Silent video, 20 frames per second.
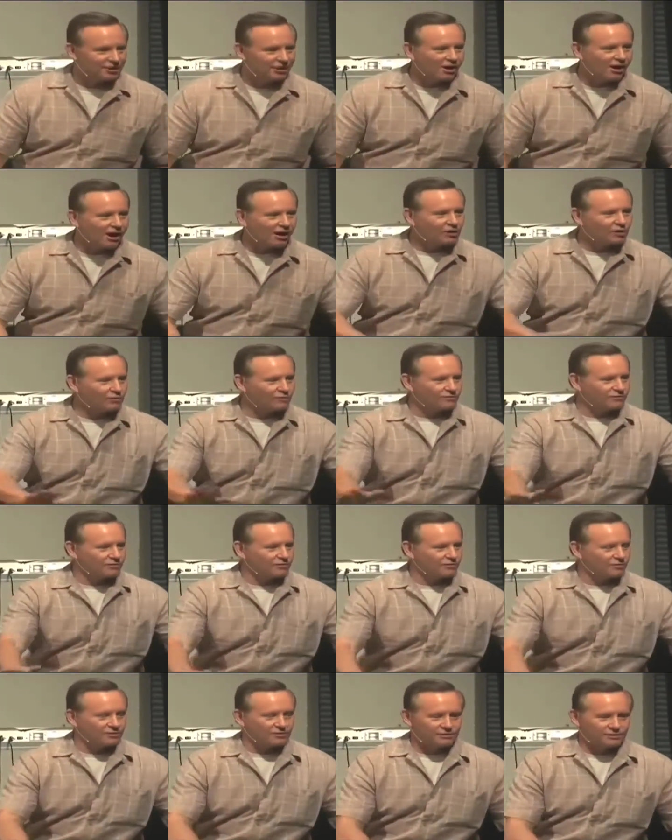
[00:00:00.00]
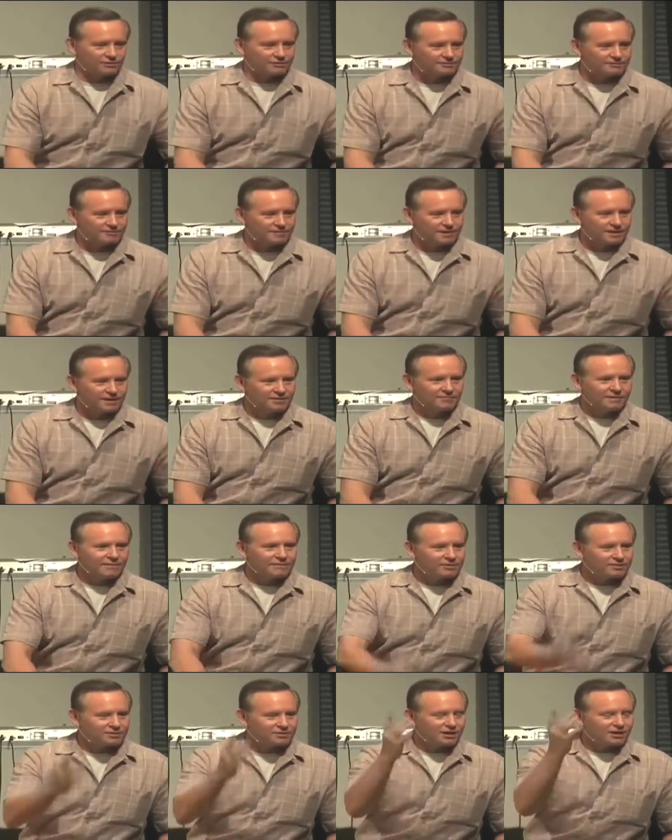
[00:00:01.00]
all over the world.
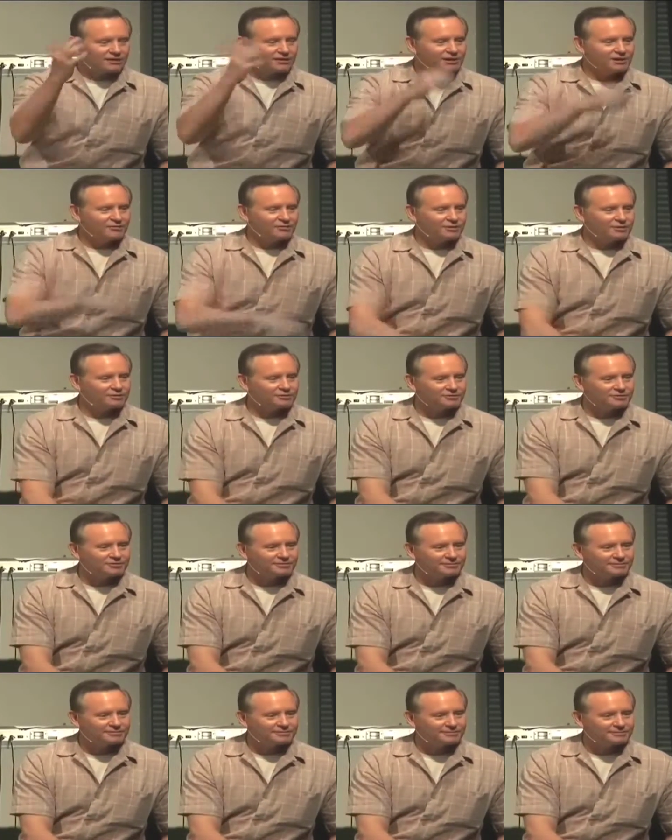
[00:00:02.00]
Remember Charlie Wilson?